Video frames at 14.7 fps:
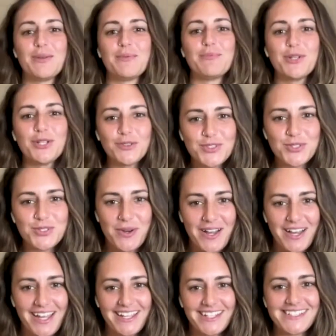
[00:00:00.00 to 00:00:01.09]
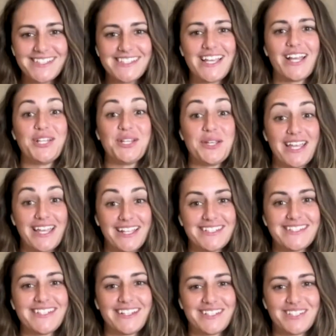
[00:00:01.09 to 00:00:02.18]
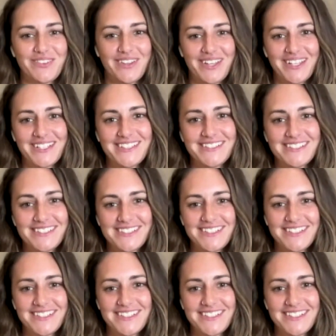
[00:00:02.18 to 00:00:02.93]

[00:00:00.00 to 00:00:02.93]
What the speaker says: moved twice, and you hit six figures.